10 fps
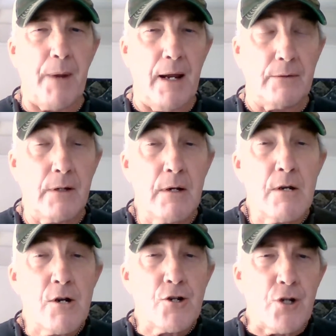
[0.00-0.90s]
pound.
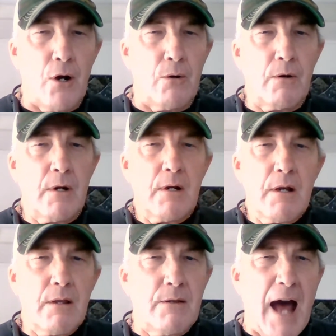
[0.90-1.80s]
So
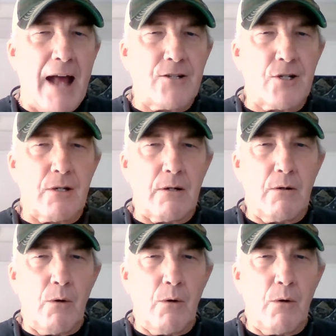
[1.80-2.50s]
that's